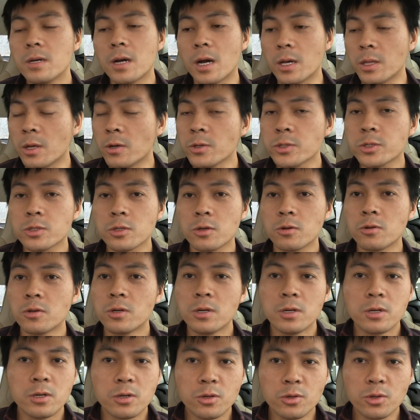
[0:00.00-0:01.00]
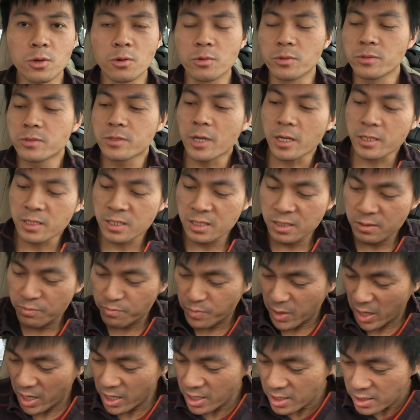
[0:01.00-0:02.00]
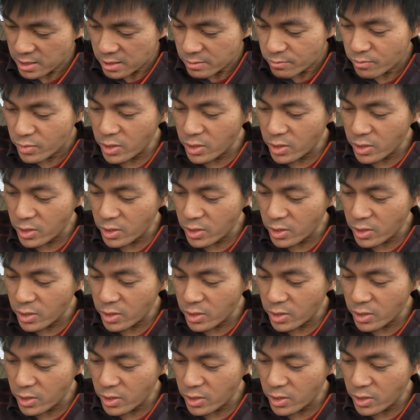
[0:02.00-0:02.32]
And also, that space